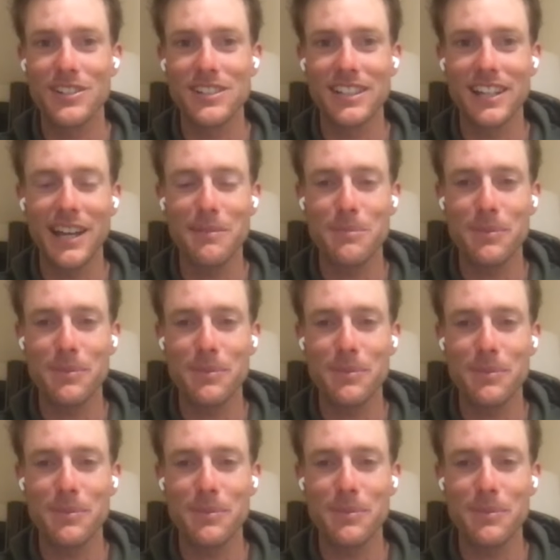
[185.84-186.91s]
at, but
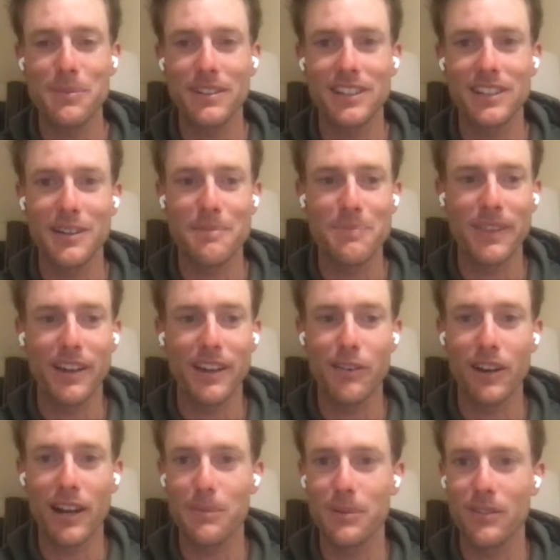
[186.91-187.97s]
I rang up
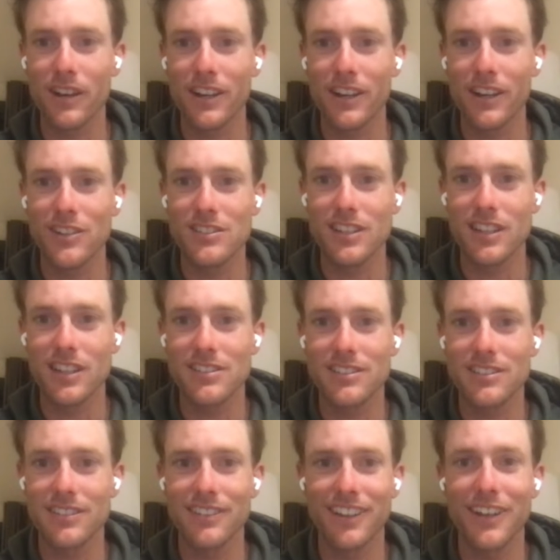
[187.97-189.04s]
a radio station and
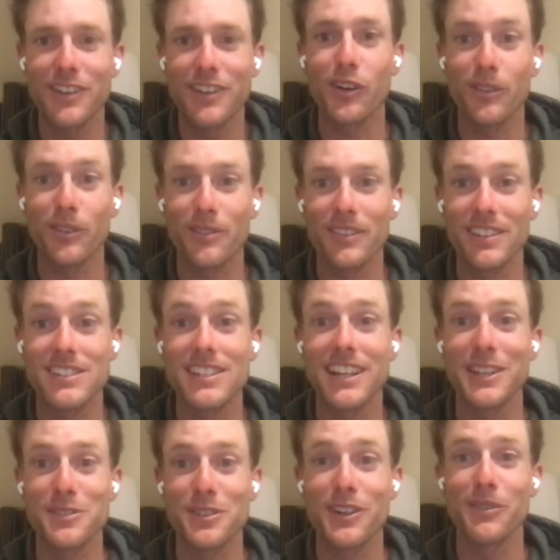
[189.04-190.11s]
told them the sailors were going to win
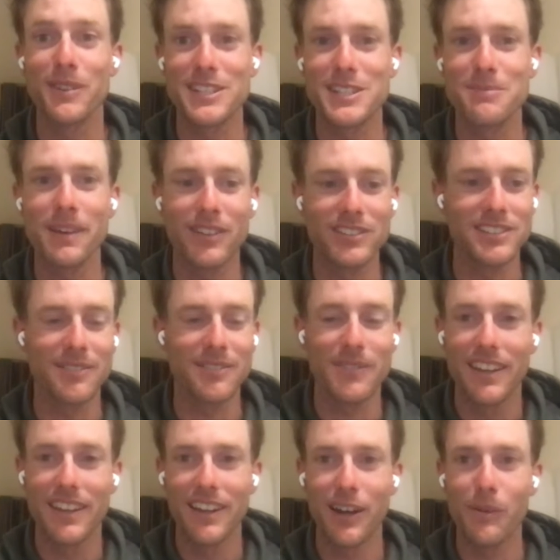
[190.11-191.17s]
some medals, and I
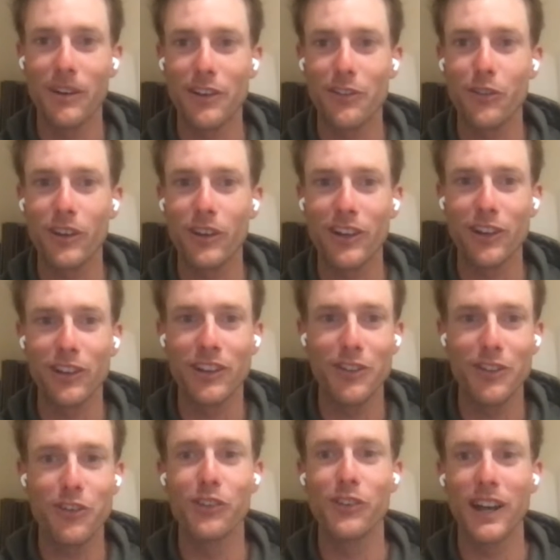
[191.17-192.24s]
won a $40 fuel
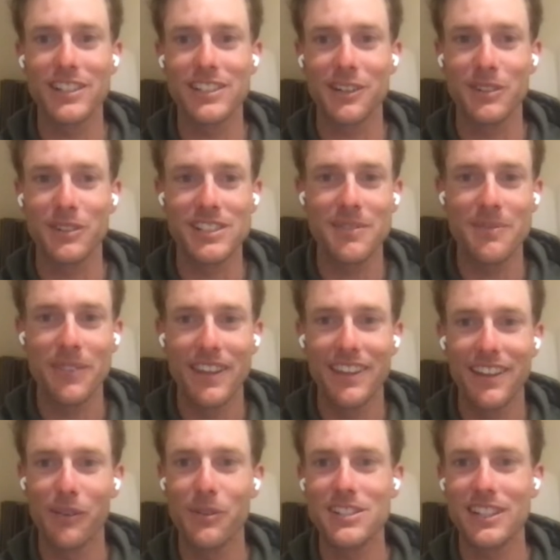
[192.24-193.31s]
voucher, which I
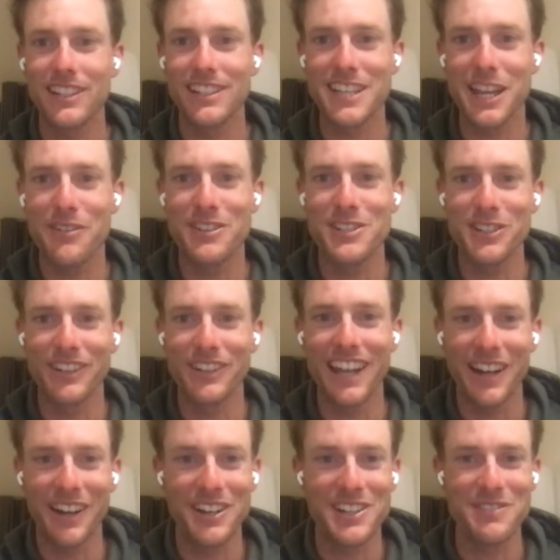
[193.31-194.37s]
wish I'd saved until now
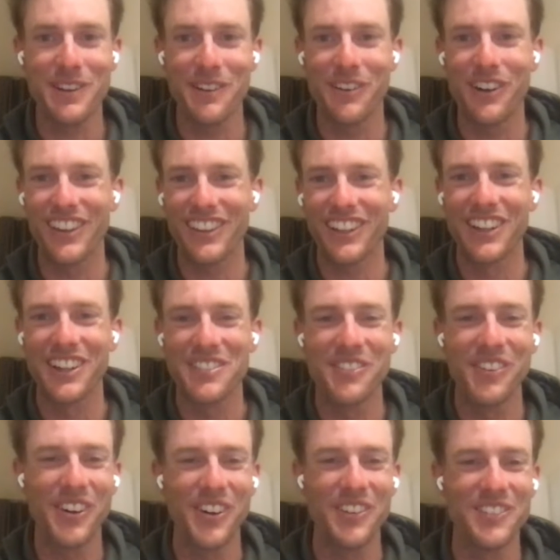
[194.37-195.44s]
because it'd be worth a lot
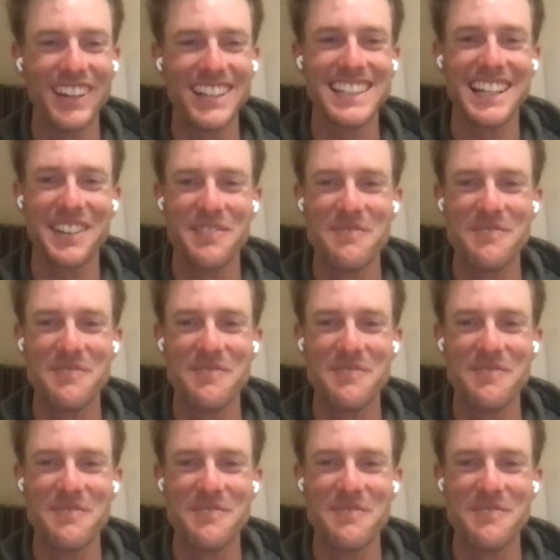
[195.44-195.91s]
more. But no,